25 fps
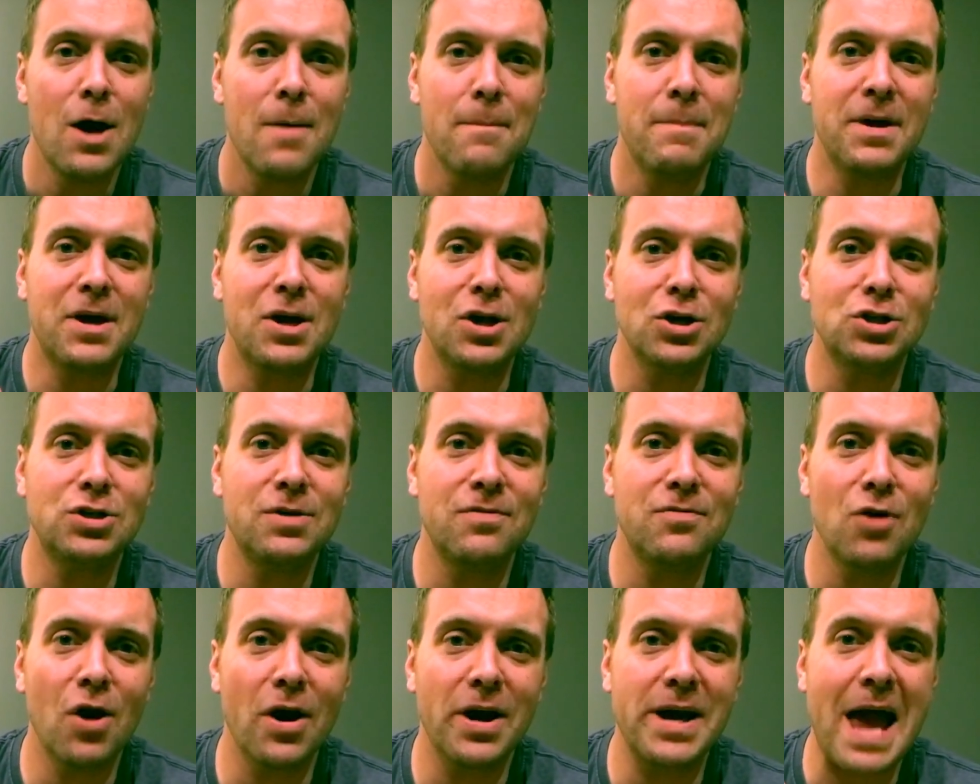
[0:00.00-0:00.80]
because
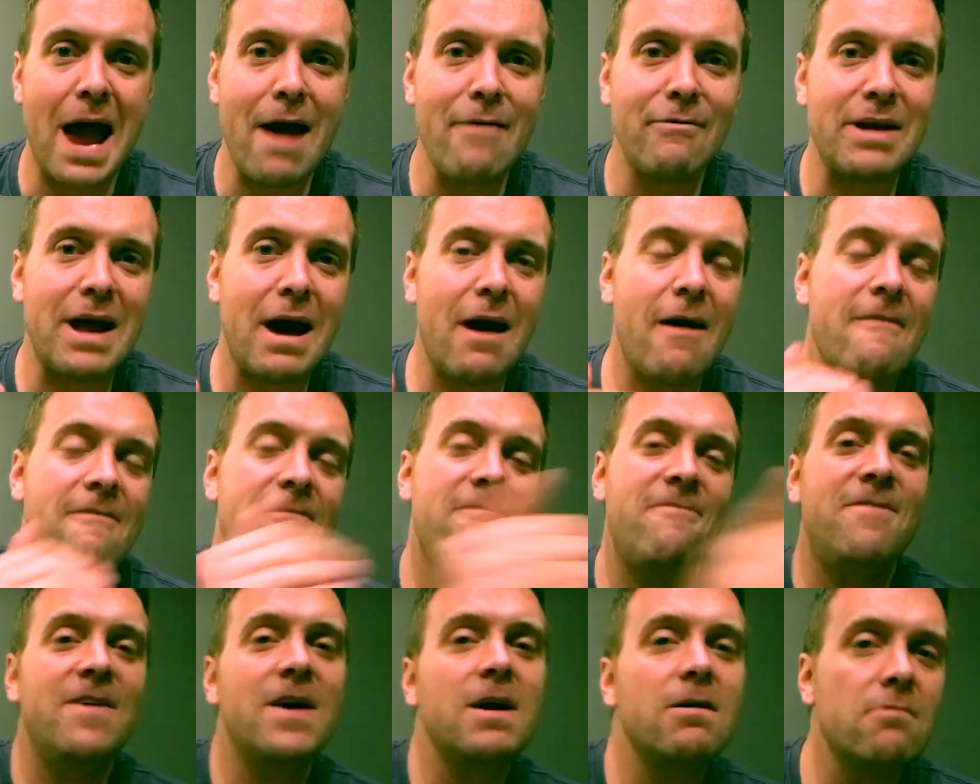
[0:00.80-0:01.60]
you've not carried out a
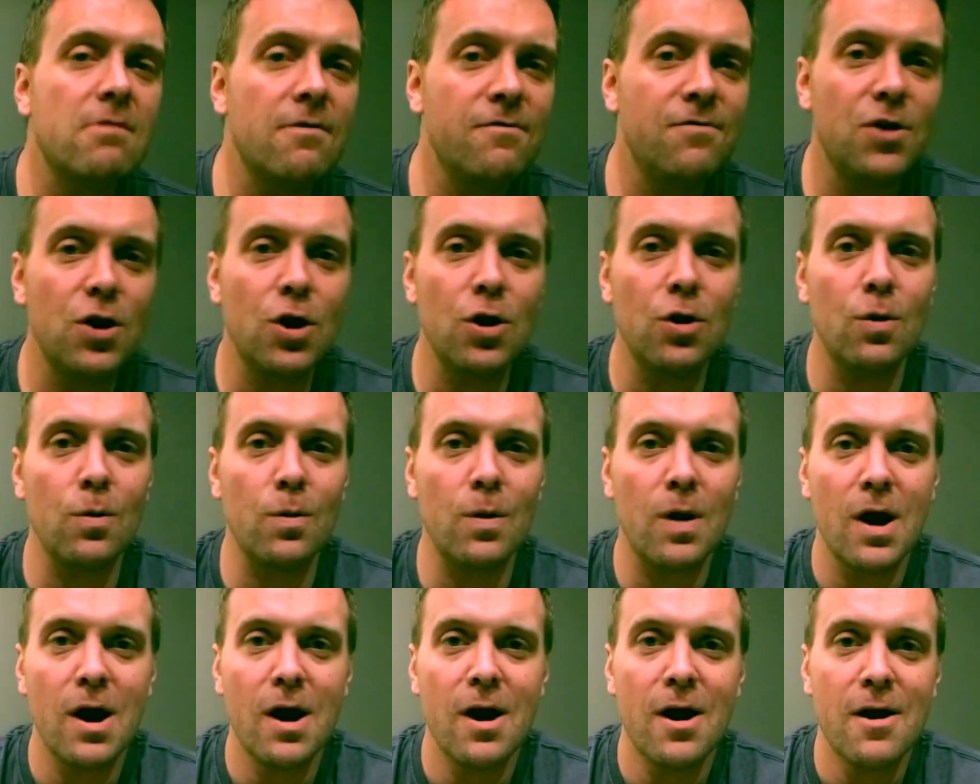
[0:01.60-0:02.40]
fee
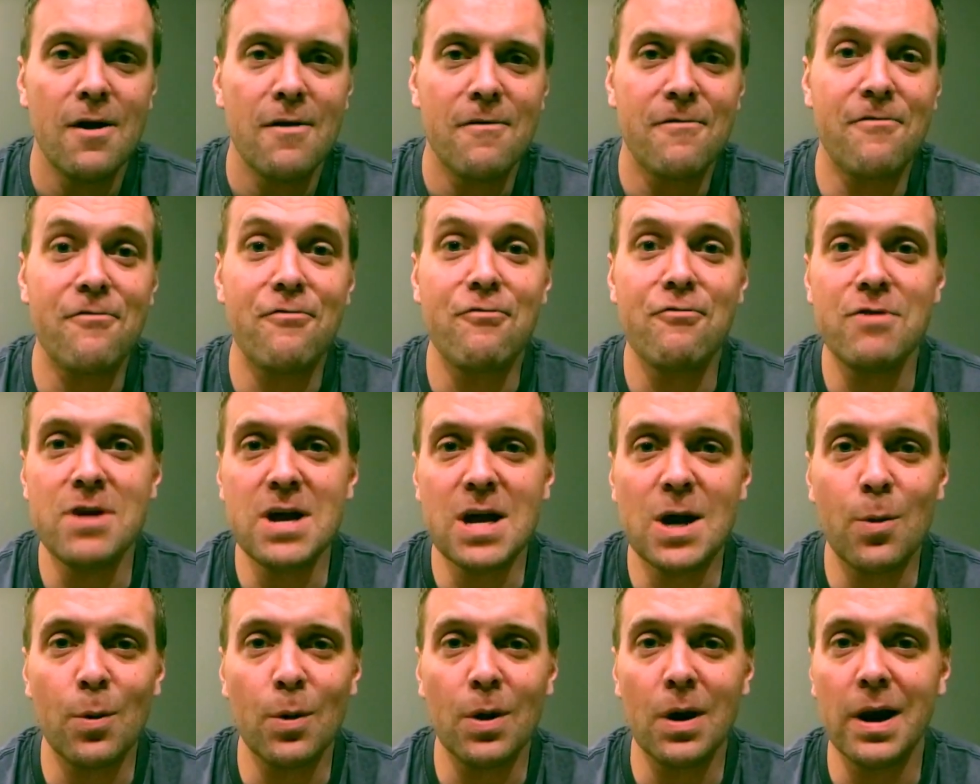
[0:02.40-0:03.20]
review
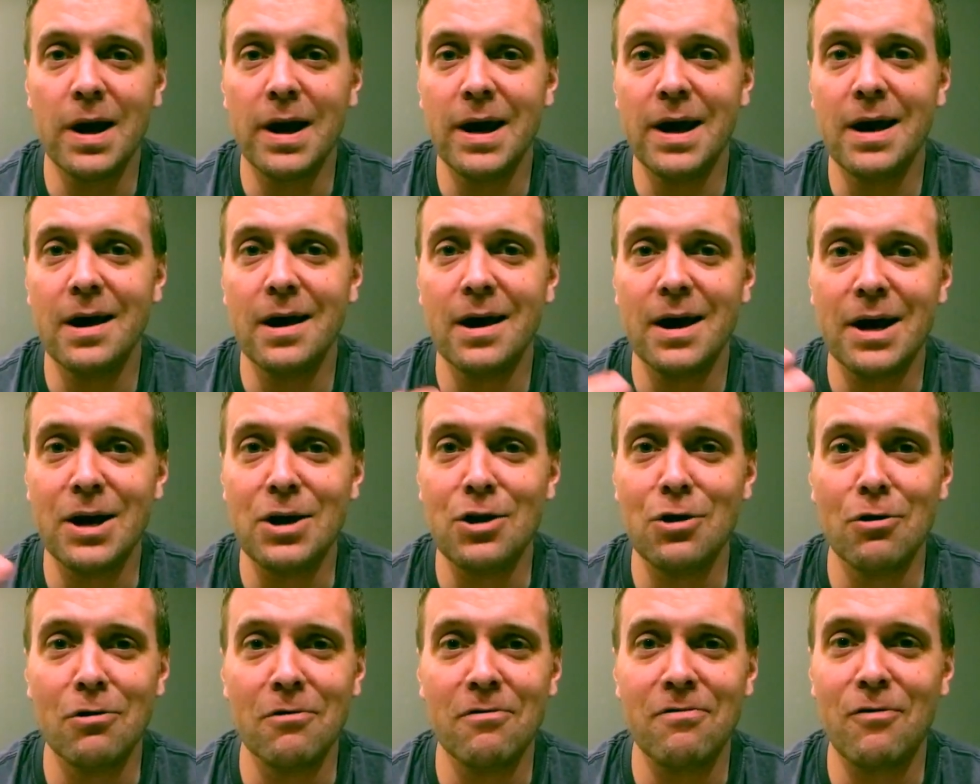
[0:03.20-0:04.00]
frequently
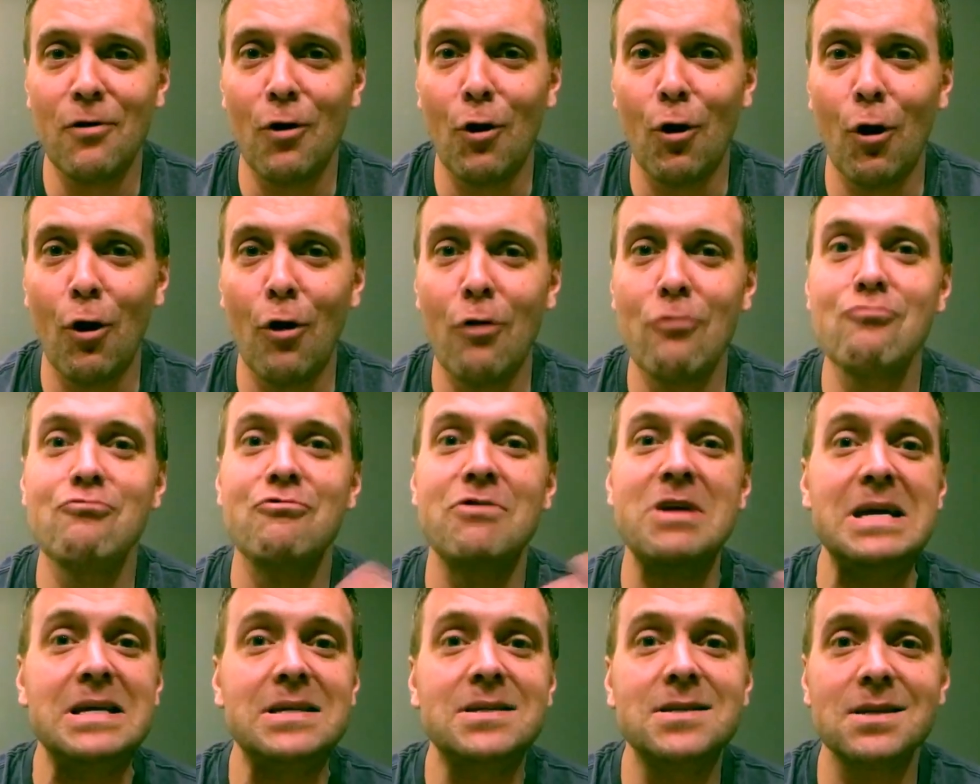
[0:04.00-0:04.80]
enough or
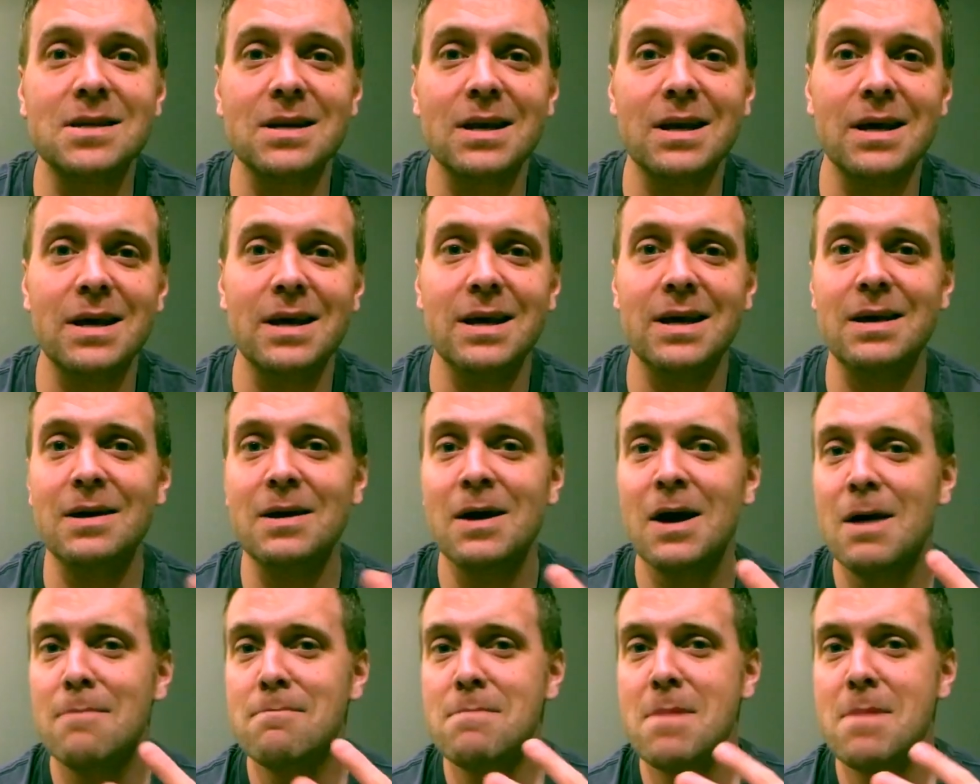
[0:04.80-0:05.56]
recently,